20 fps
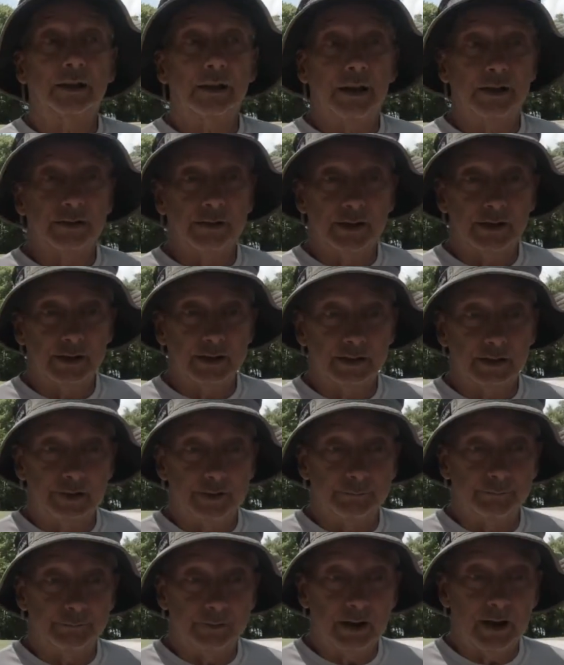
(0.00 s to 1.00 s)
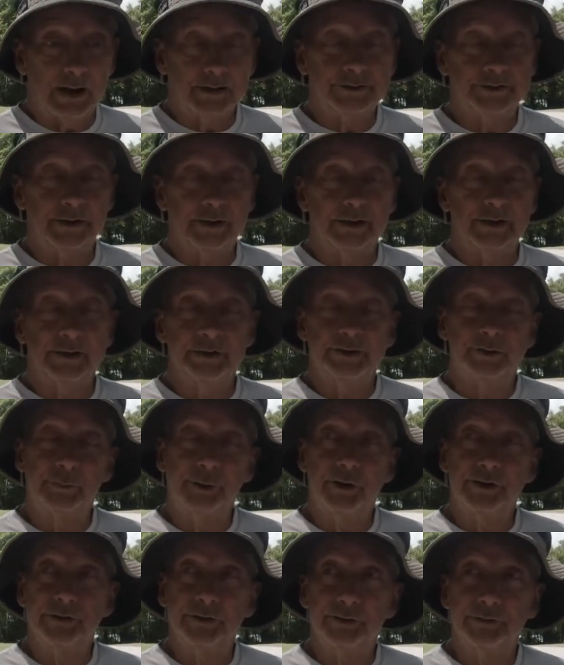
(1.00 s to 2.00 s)
I got a isolating
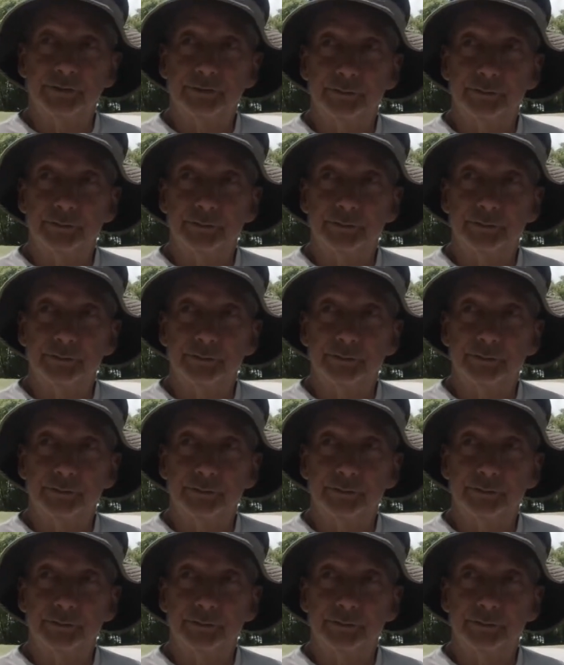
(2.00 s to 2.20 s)
switch,